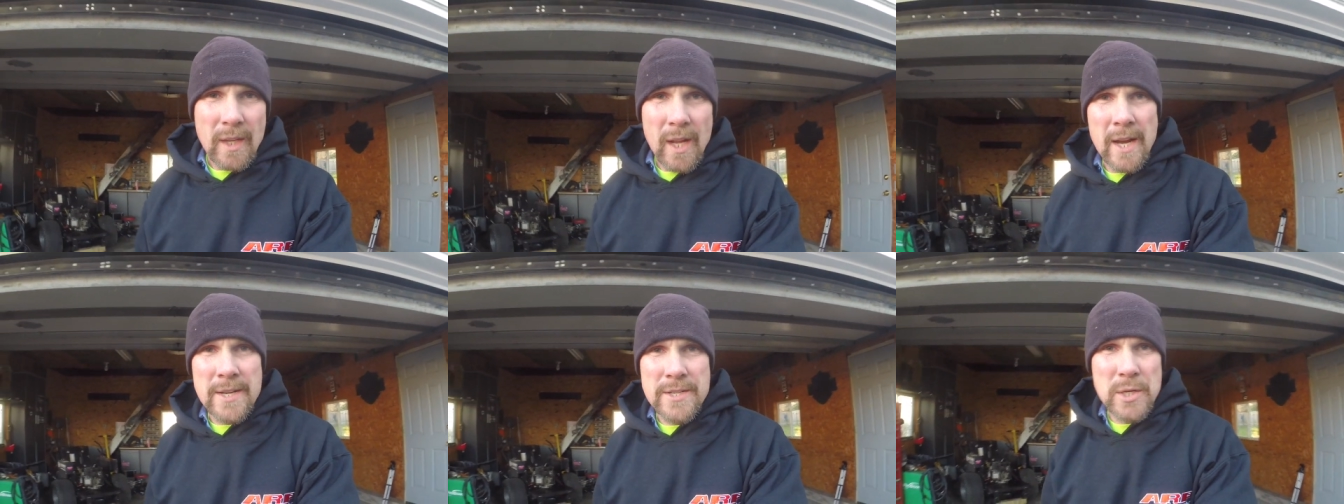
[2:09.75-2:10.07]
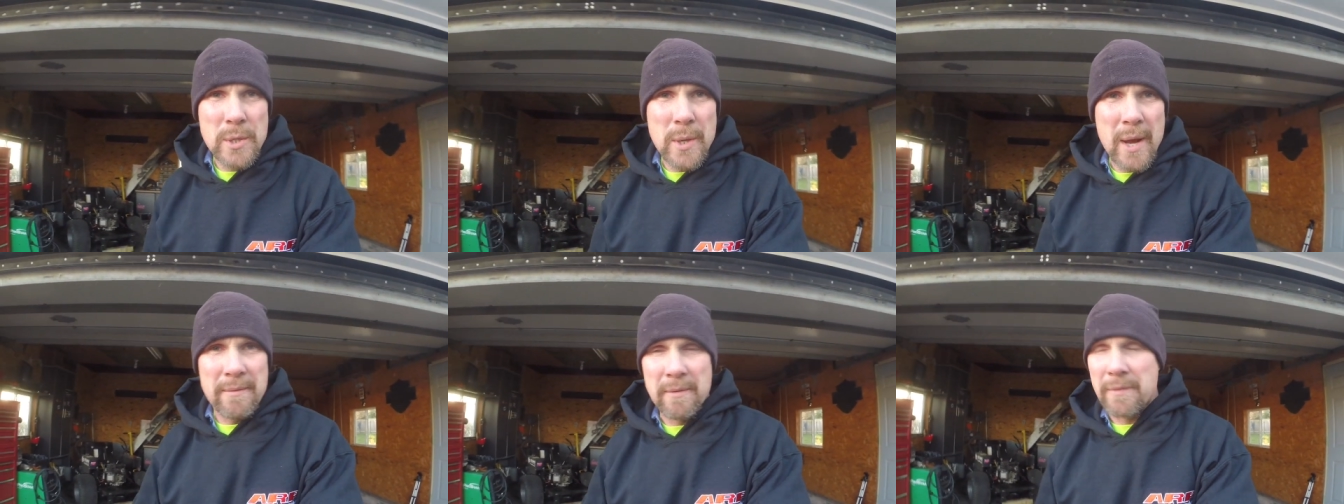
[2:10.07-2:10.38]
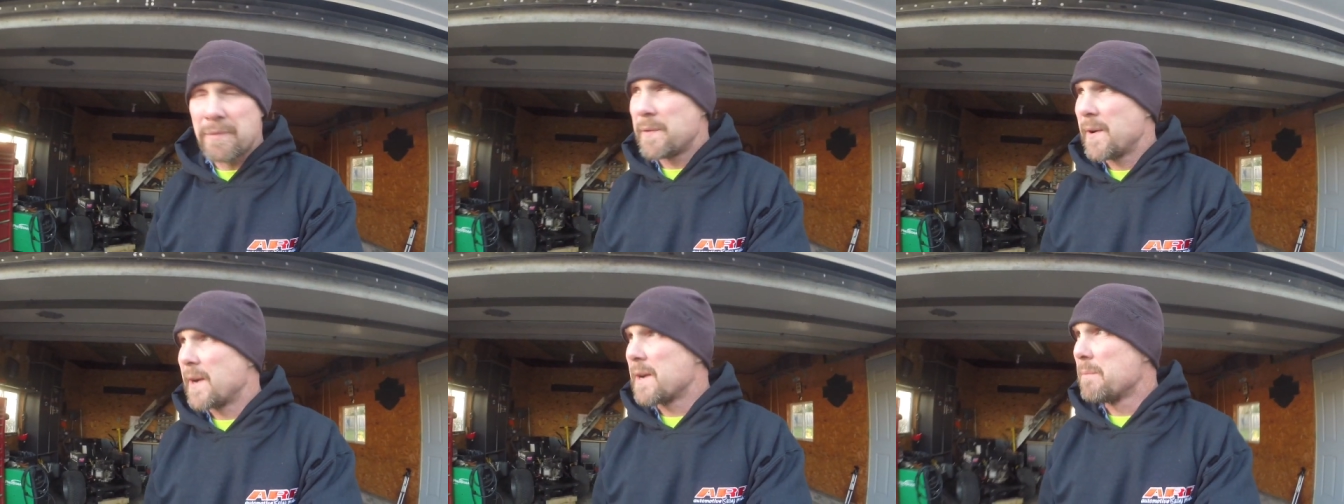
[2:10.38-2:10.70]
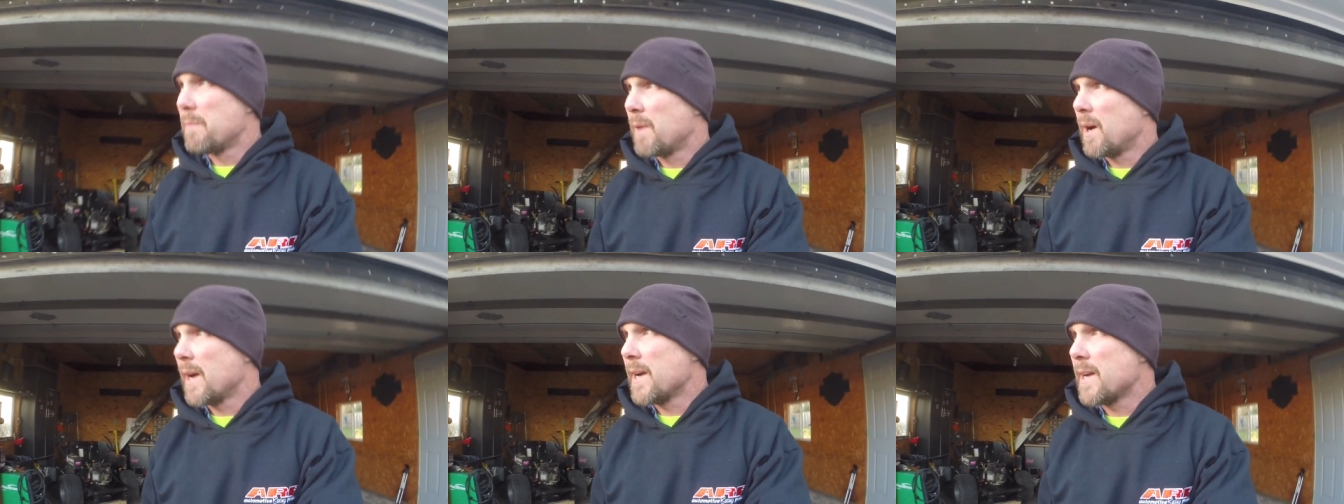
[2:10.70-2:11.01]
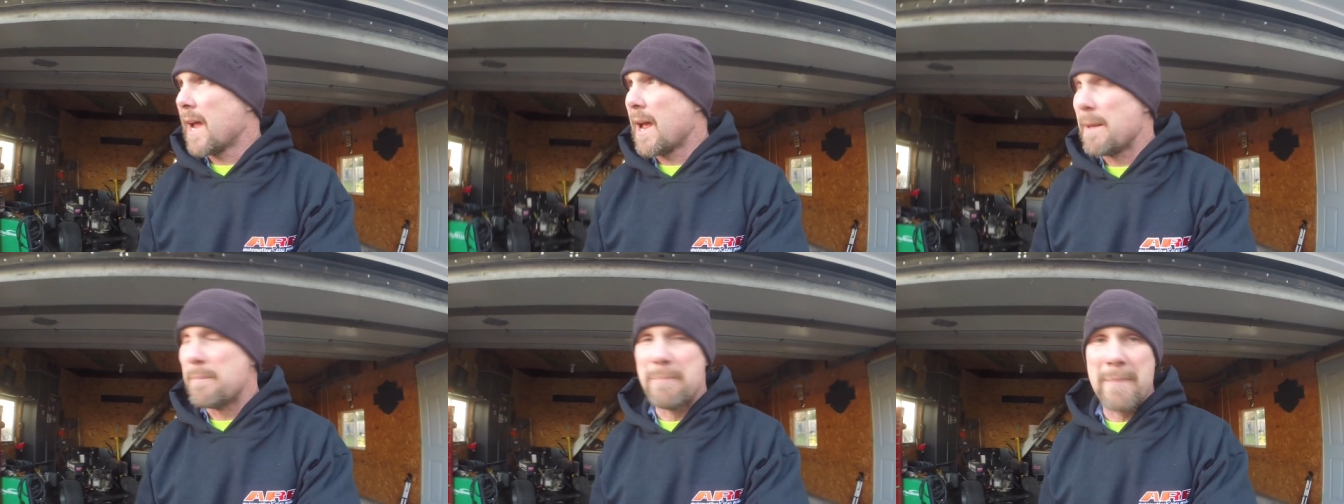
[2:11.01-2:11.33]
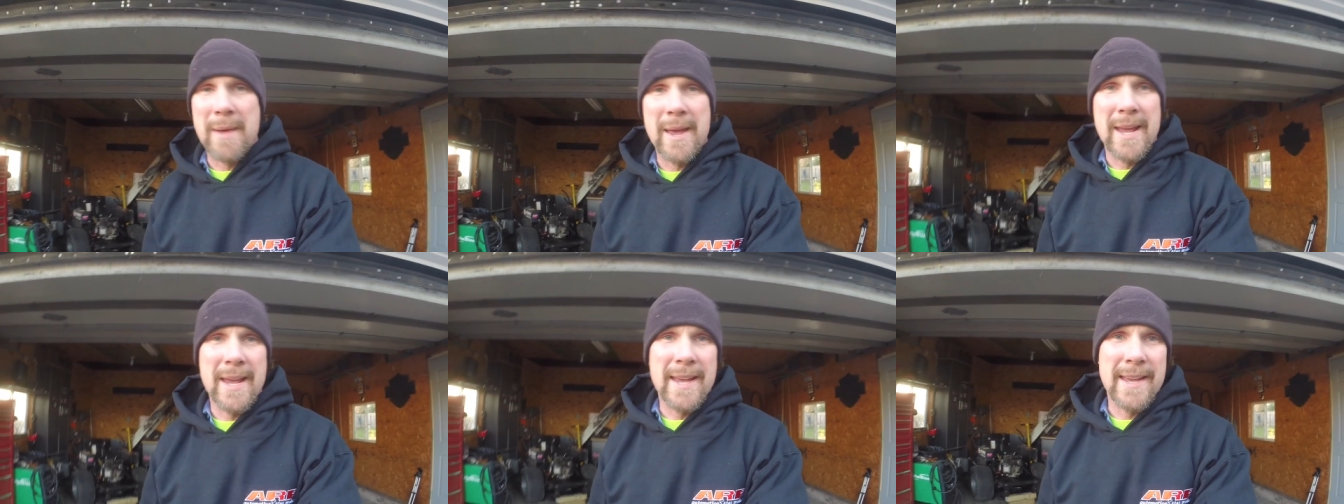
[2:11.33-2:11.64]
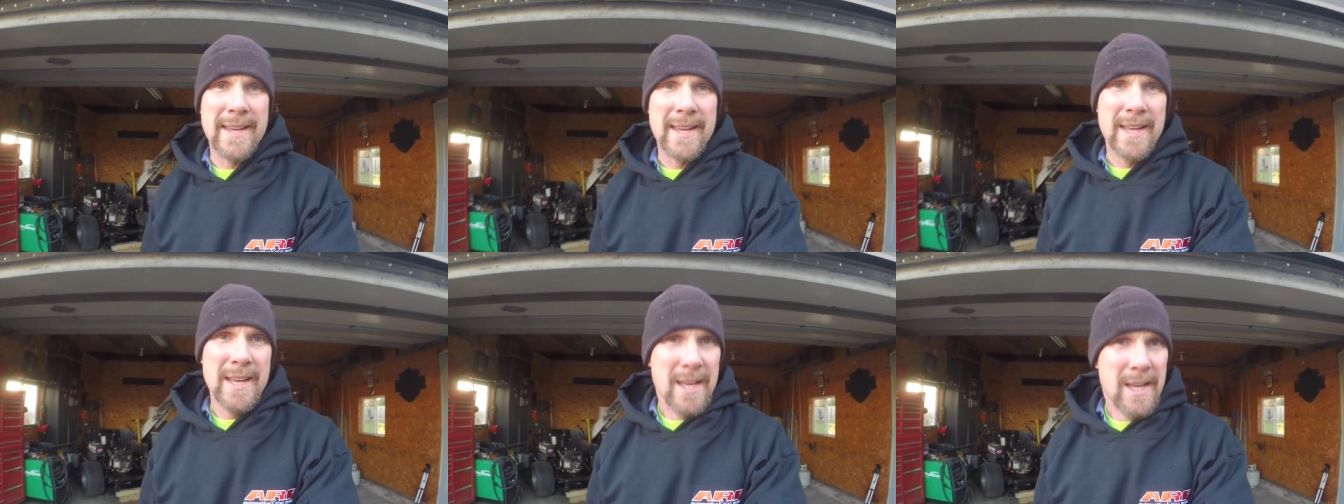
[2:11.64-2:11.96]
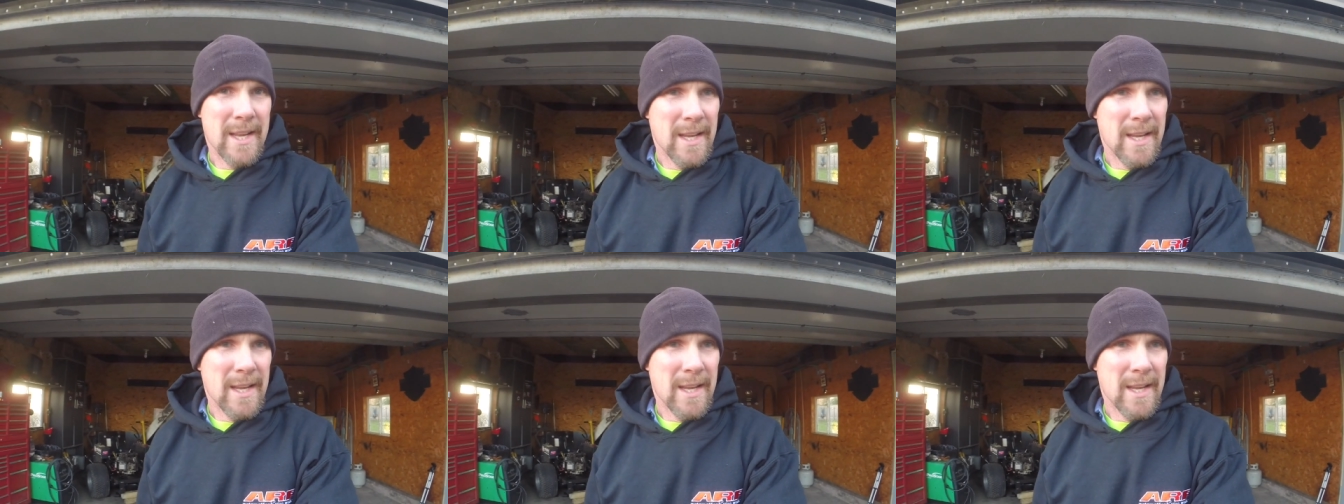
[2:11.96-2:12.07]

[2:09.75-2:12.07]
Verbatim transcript: I do have a friend of mine. I may